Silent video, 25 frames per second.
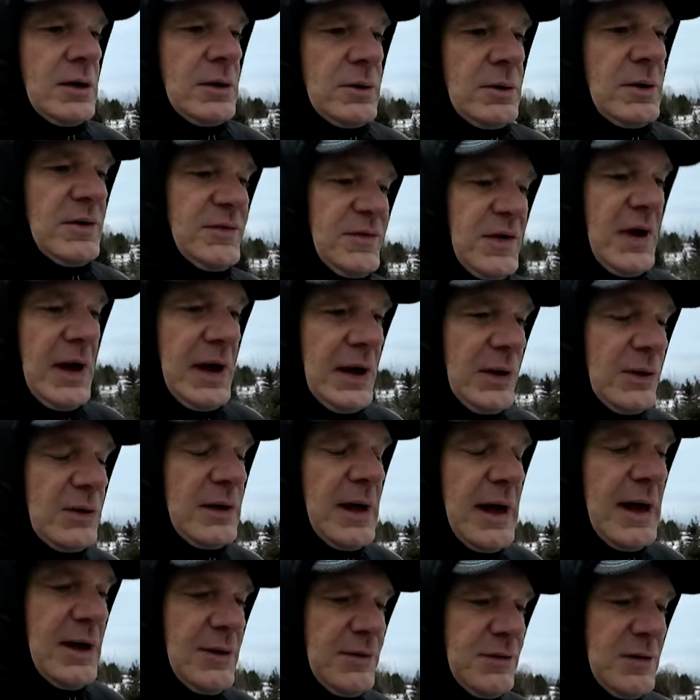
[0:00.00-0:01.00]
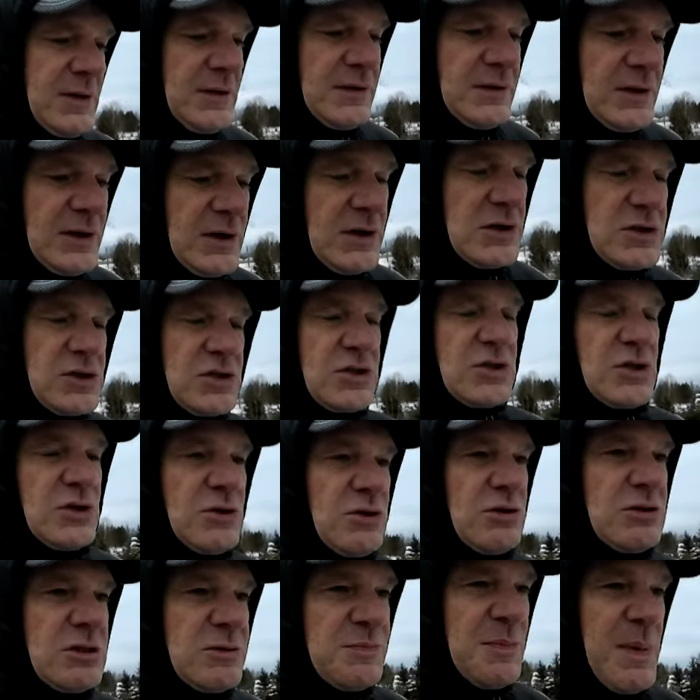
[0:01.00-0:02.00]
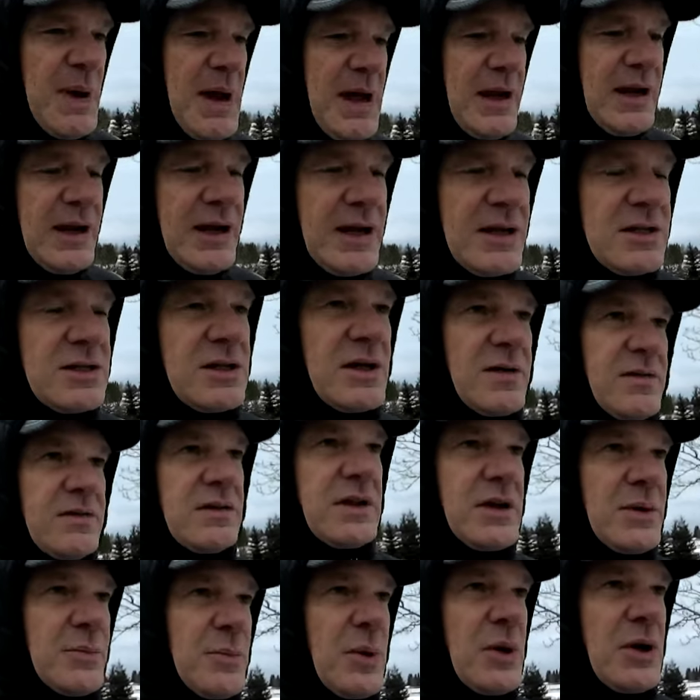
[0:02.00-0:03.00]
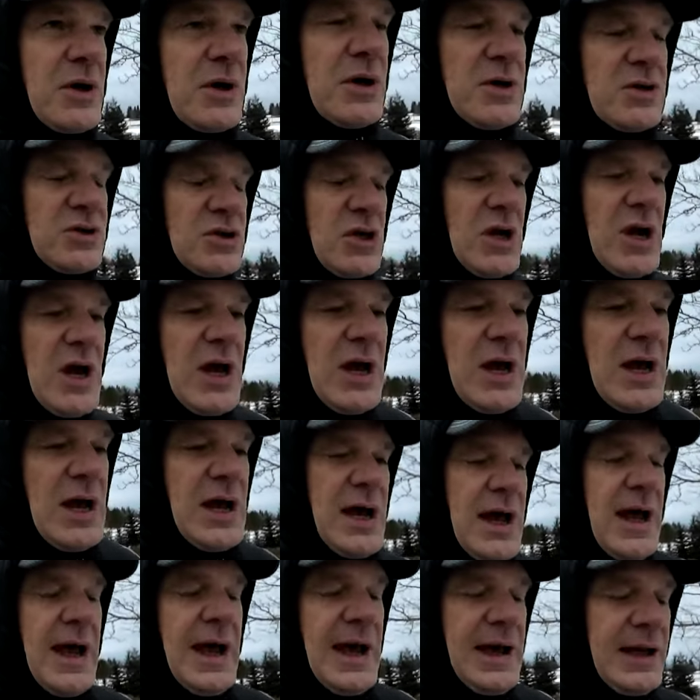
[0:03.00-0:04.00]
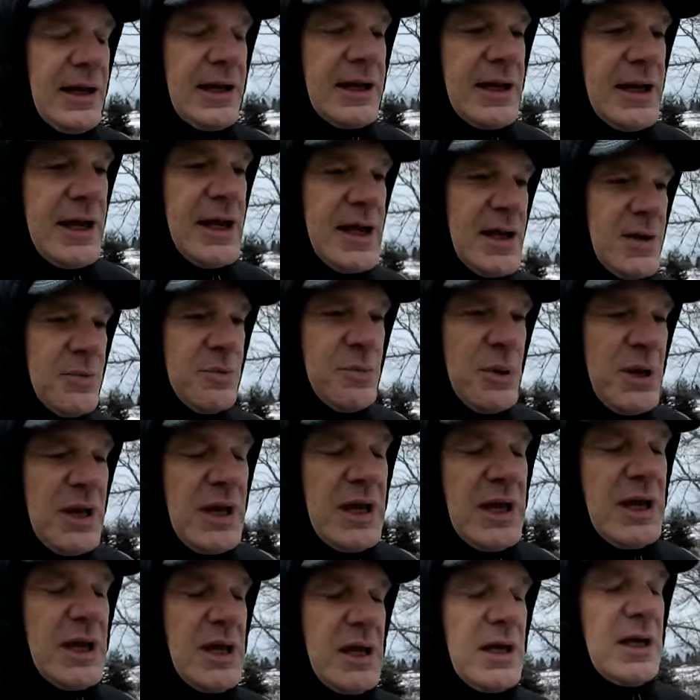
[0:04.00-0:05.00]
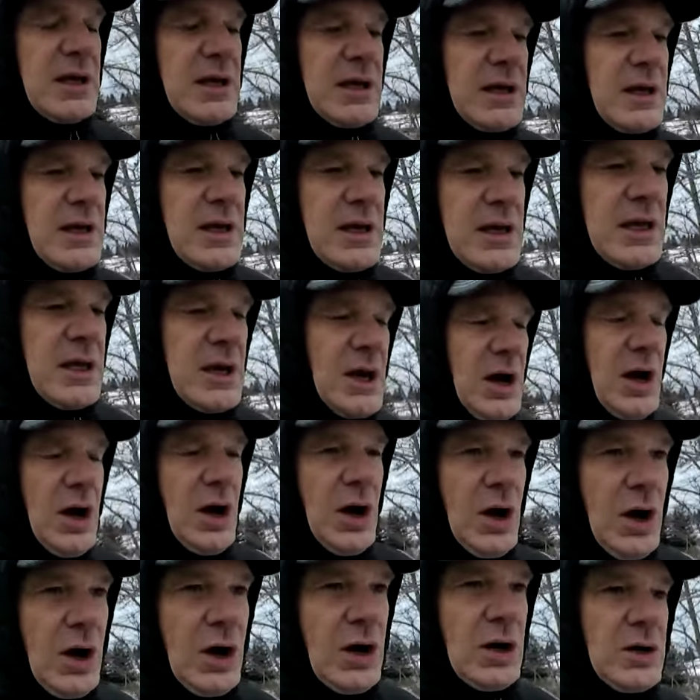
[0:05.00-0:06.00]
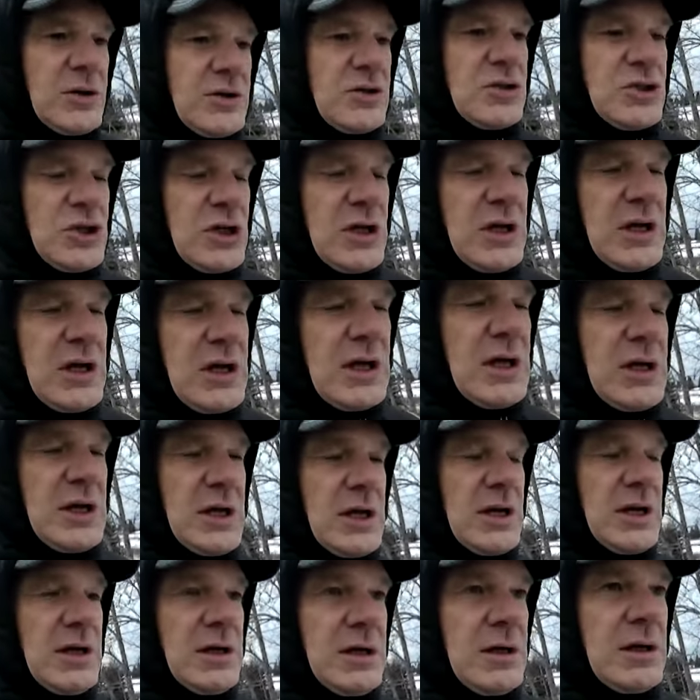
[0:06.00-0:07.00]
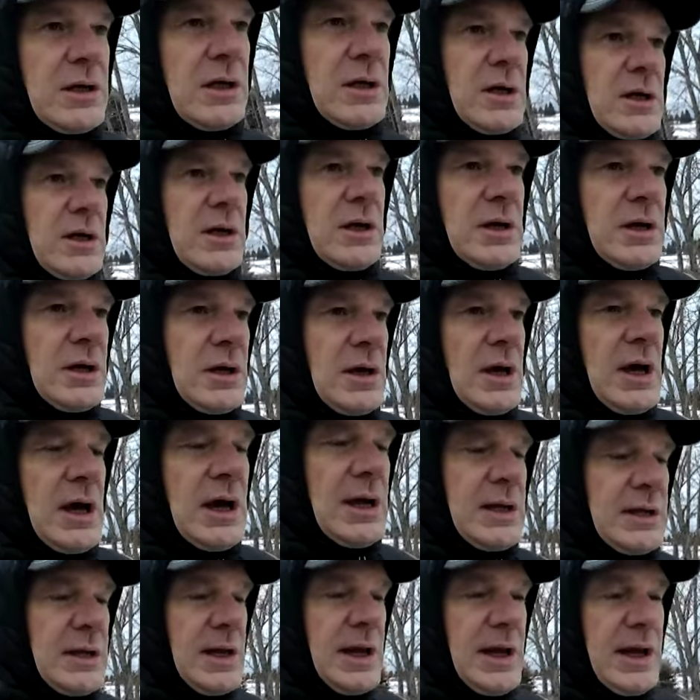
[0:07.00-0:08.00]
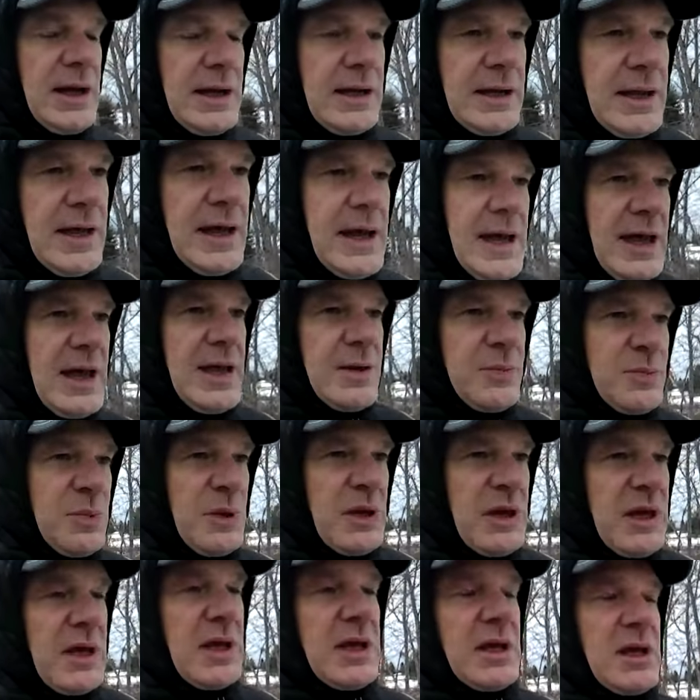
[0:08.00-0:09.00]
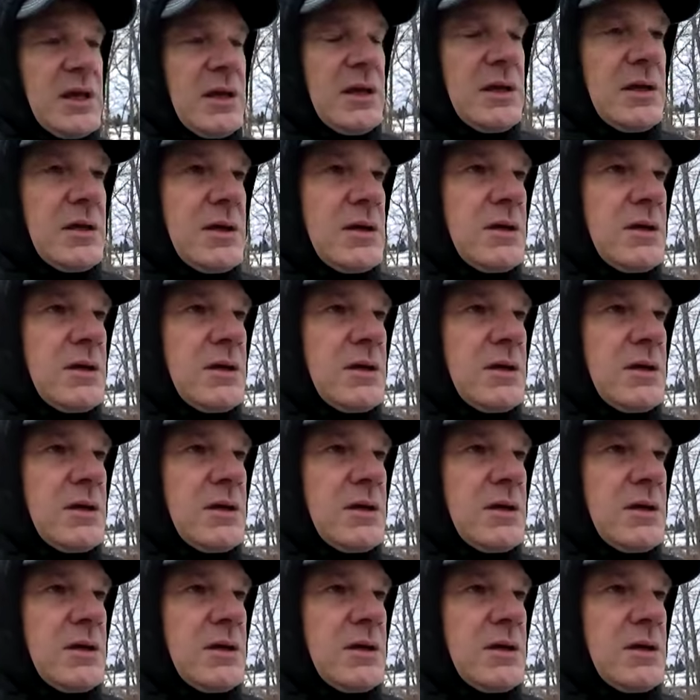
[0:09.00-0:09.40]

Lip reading: we found out that there's two spellings of LAberge, LEBERGE and LABERGE.